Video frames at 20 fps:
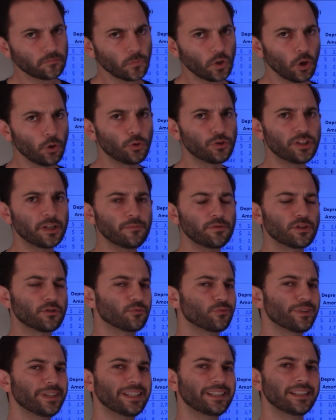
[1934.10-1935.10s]
who seems to
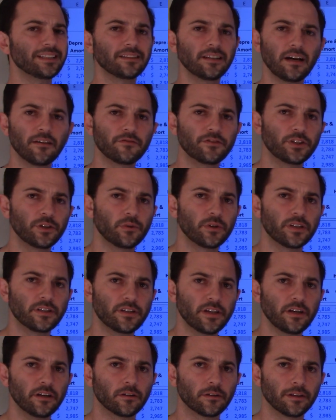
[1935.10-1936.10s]
really love doing a
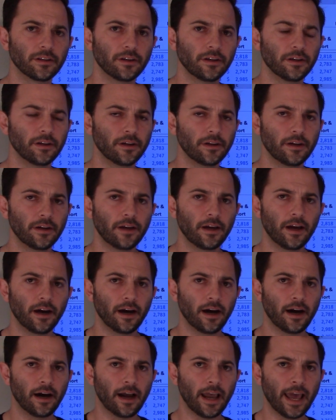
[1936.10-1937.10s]
deal,
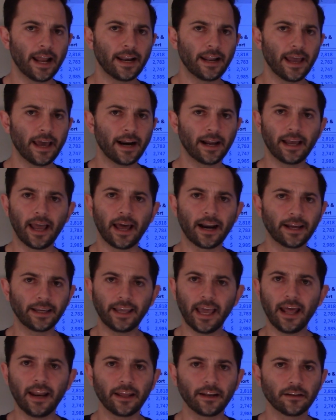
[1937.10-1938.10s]
and I
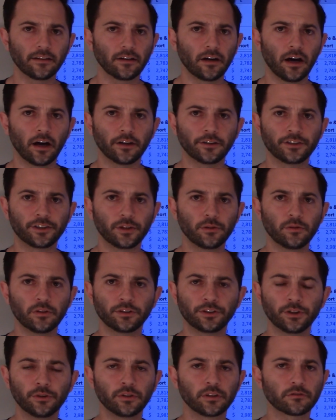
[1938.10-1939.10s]
get it.
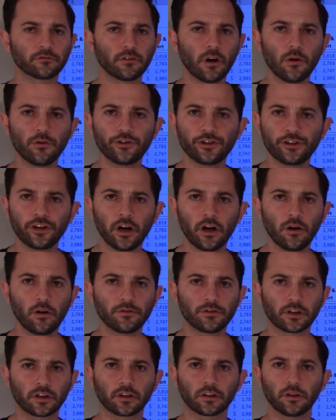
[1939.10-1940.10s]
Doing the road show
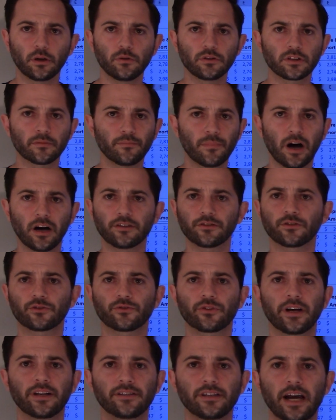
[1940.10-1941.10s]
to close a monster
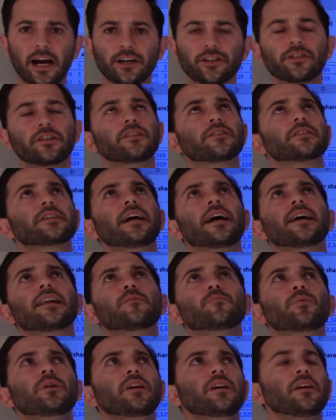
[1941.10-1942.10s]
transaction has got to
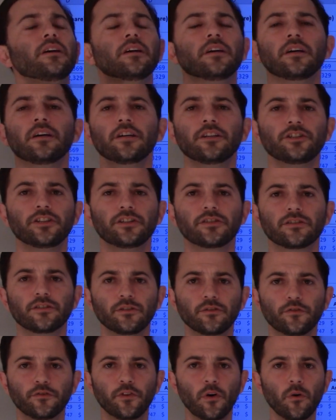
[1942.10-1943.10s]
be just
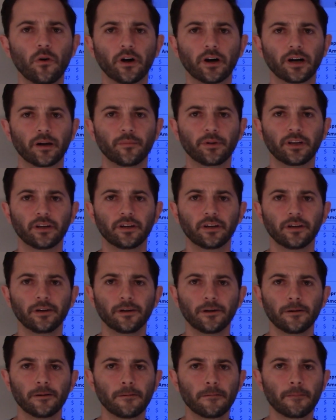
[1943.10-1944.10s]
euphoric. I mean,
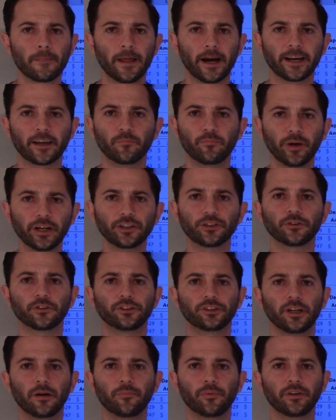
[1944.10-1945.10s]
I can picture it.
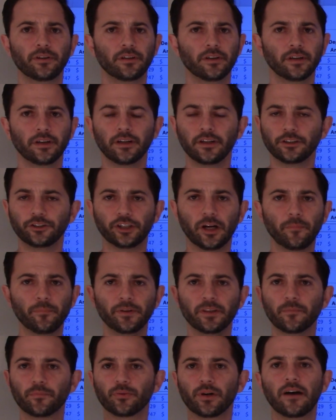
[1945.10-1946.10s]
Jump in
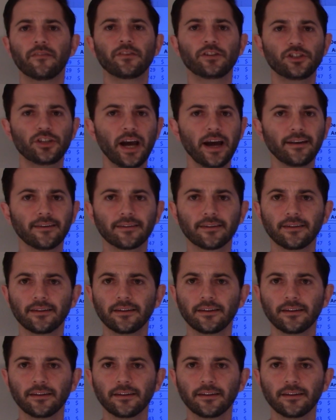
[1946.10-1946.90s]
the private jet,